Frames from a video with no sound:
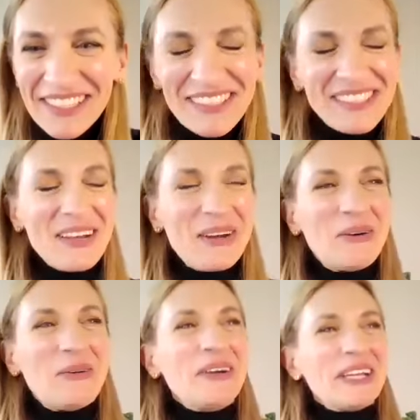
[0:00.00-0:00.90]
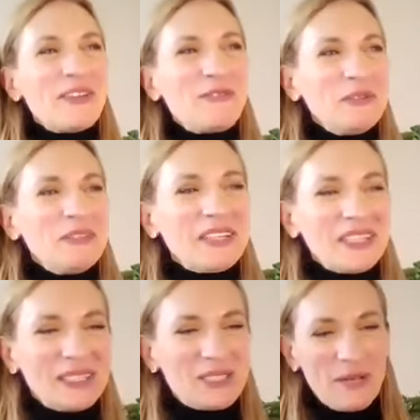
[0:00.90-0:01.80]
so if you look
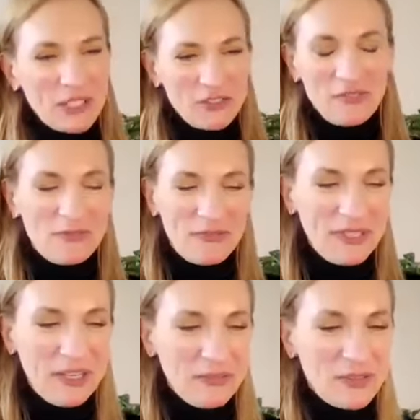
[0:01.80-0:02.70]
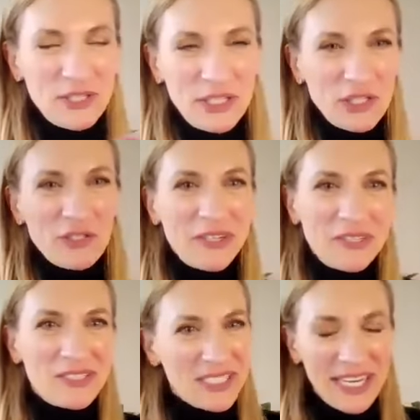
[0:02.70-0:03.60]
at the spectrum, you know, there's
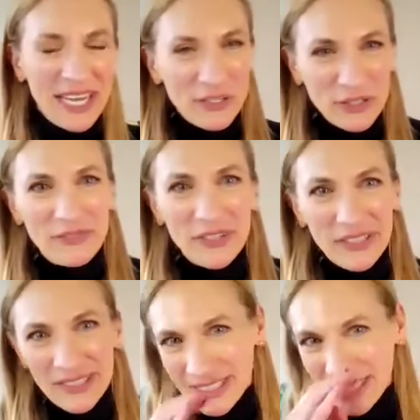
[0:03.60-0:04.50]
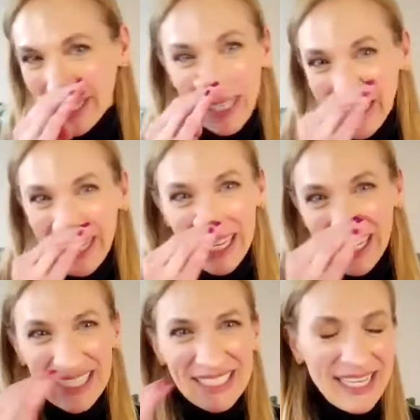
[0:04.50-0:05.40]
introverts and extroverts.
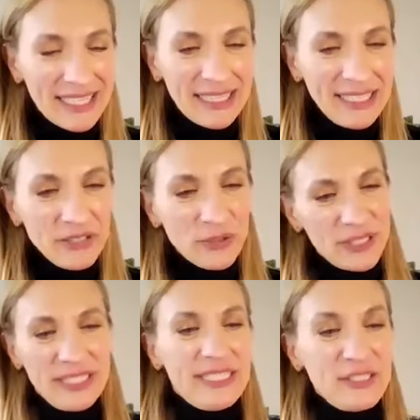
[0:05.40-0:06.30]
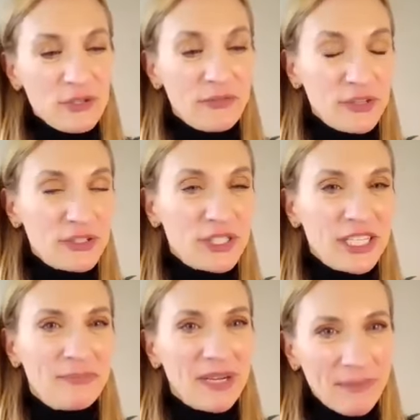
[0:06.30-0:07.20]
And I lean toward
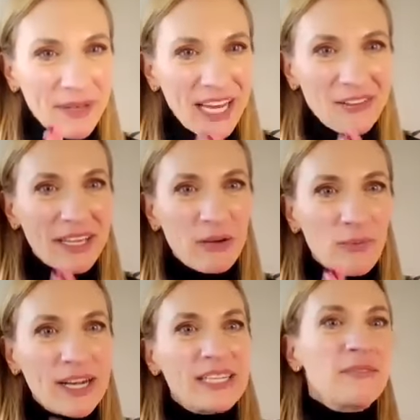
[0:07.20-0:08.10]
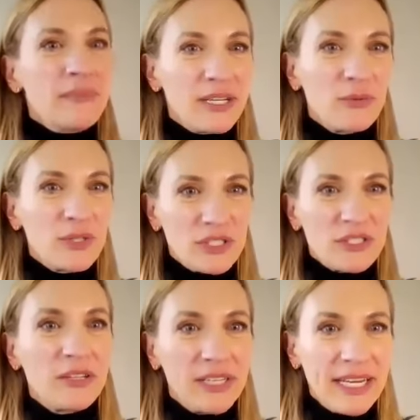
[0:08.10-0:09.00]
introversion, but I'm kind of like right in the middle, which is
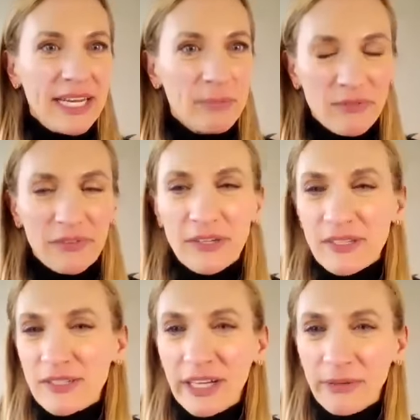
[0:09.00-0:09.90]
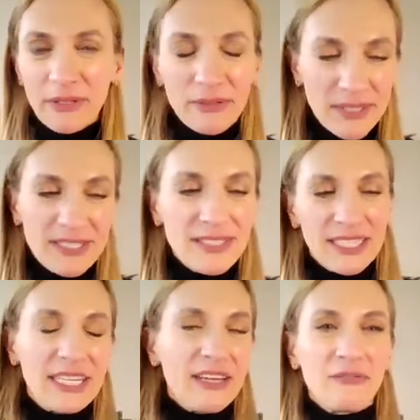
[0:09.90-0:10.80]
called an ambivert. So anyone who's
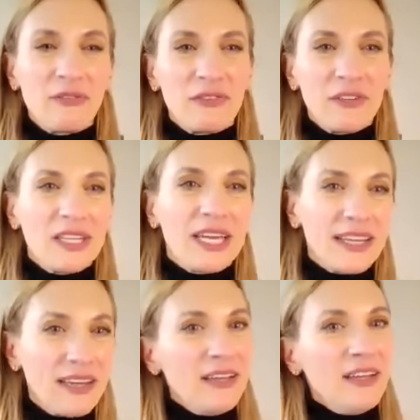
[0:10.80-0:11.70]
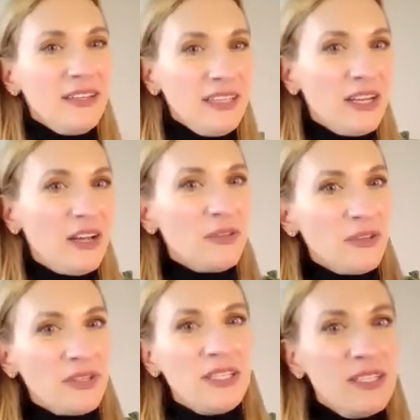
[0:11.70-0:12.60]
listening here, if you feel like, you know,
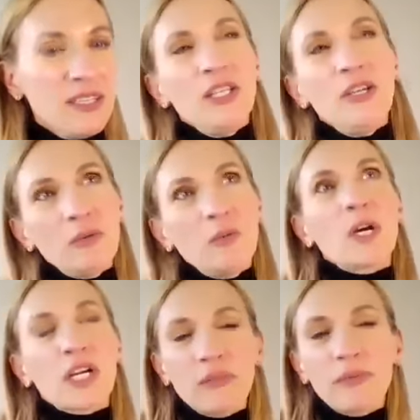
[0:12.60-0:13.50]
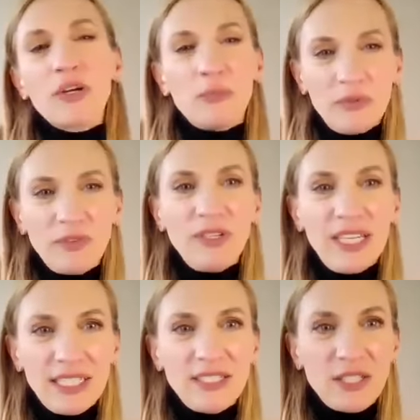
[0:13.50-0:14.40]
you could you could work a room if you
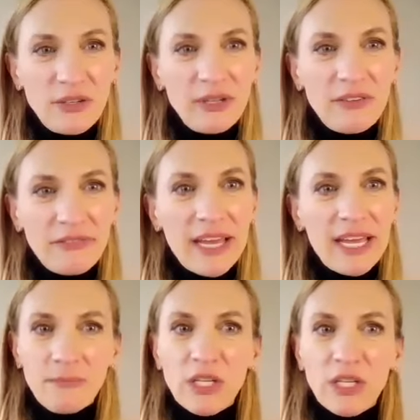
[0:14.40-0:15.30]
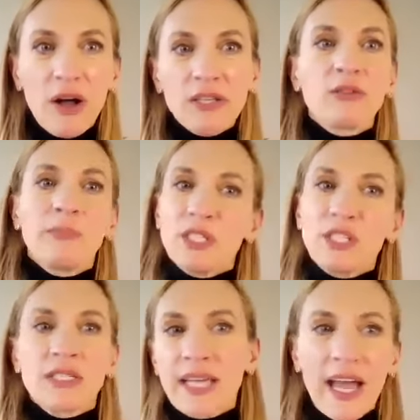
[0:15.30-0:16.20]
needed to an event, but you also would be
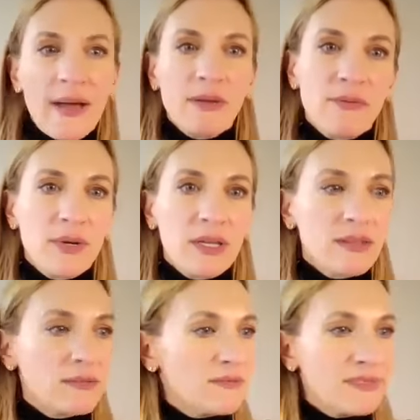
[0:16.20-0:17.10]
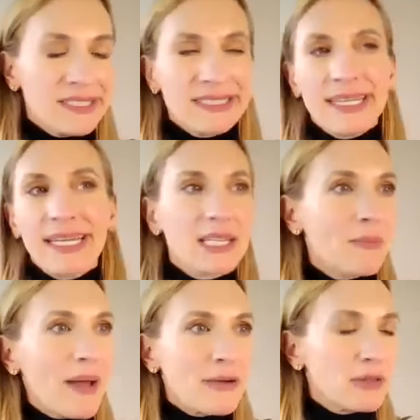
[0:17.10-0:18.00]
just as happy with sitting in the
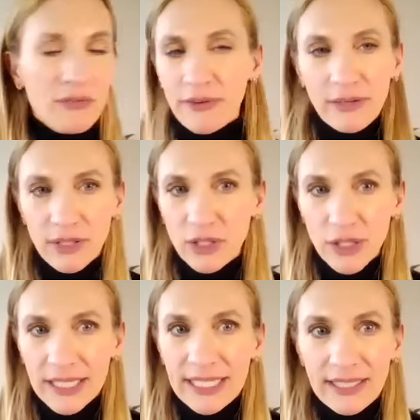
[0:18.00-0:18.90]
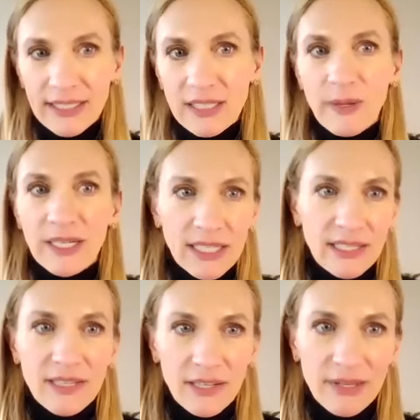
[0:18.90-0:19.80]
back of the front of the drink and spending the
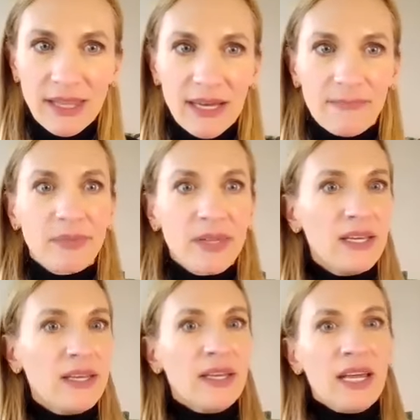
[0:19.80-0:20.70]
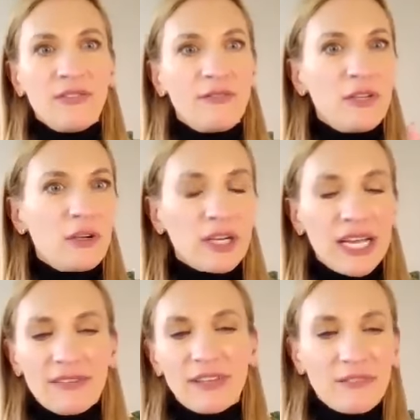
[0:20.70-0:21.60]
evening with them if you're
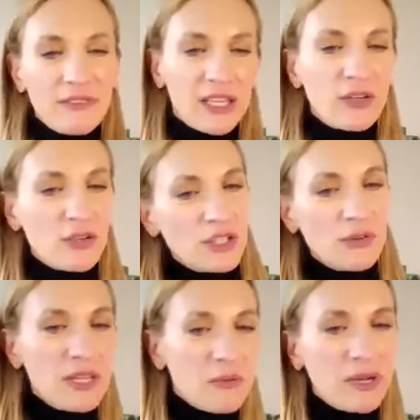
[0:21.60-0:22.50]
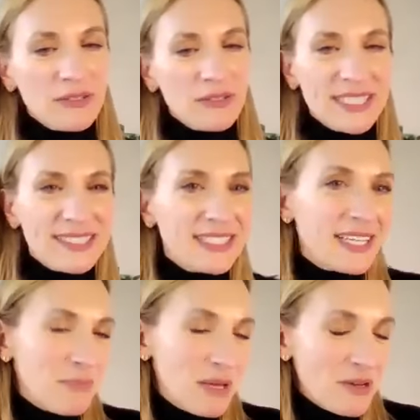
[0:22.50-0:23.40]
kind of like feel like you could do either one of those things
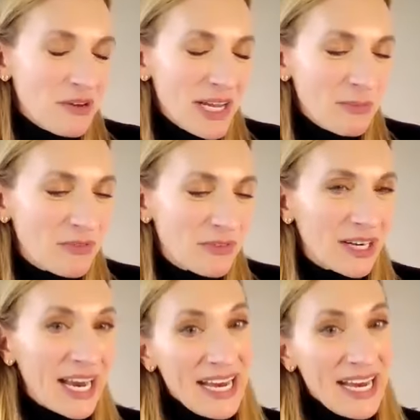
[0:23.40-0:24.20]
tonight, maybe you're an ambivert.